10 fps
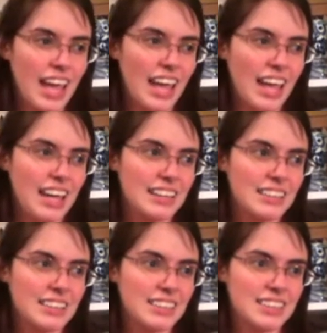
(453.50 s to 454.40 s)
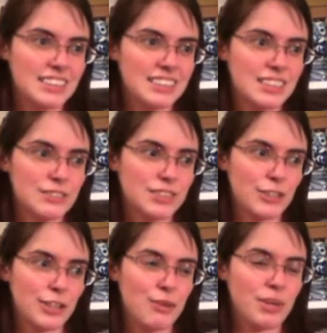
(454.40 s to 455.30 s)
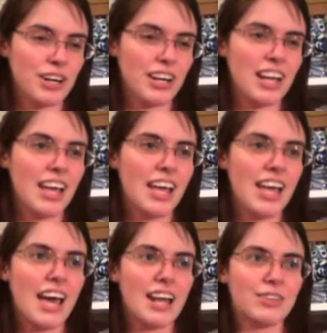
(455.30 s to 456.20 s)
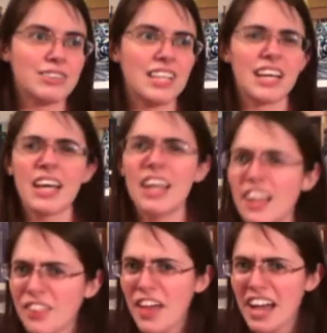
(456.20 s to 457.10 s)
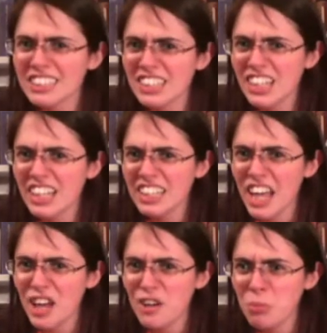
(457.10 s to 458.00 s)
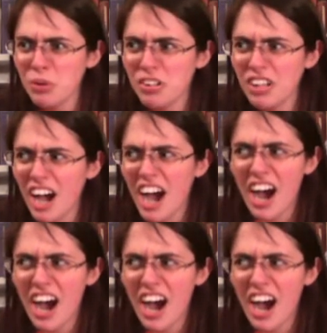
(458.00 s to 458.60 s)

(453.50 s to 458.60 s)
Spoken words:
and his stuff started coming on, and I was like, that's Glenn Campbell?